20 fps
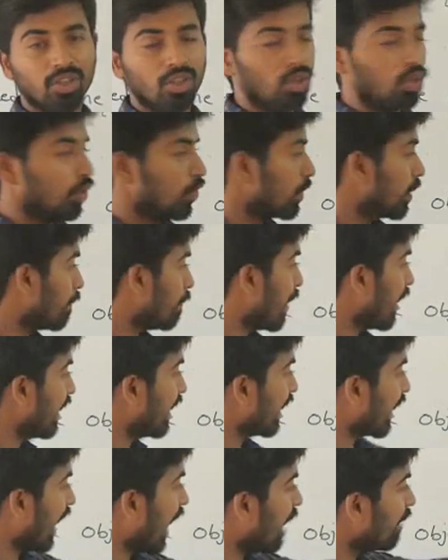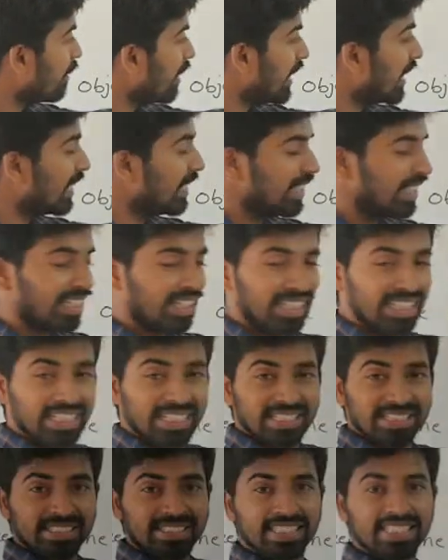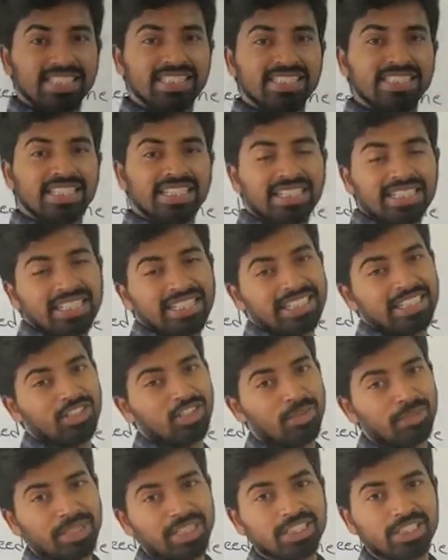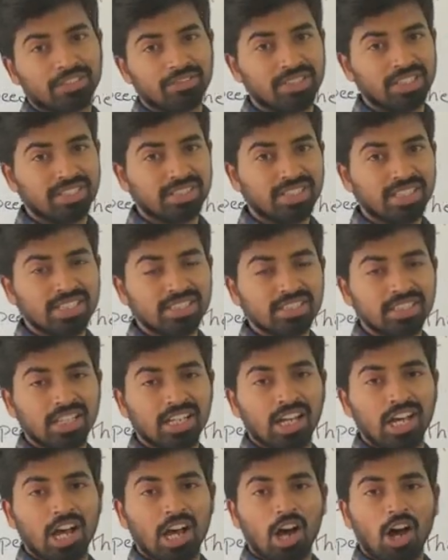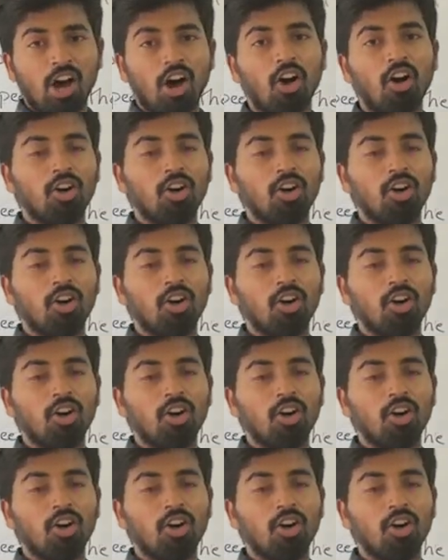So by traveling 600 kilometers of distance, how